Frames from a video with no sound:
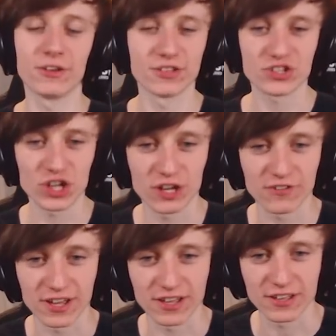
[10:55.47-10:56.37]
on the
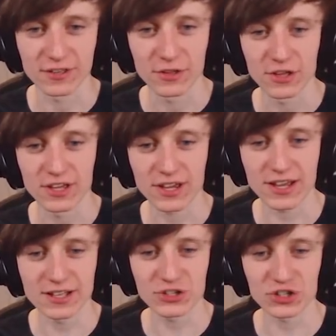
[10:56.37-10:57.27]
server. You
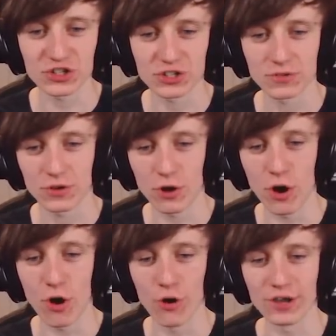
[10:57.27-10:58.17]
can't just...
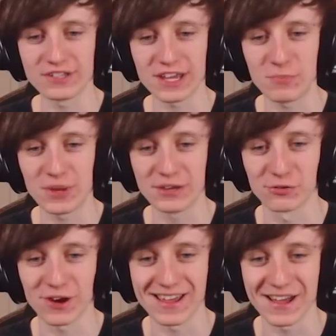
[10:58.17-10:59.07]
Oh, he TP'd
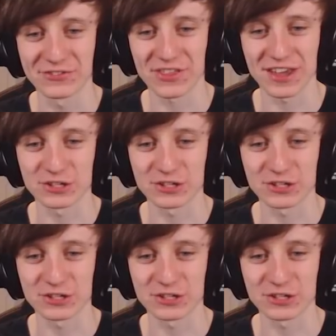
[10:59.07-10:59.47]
right after the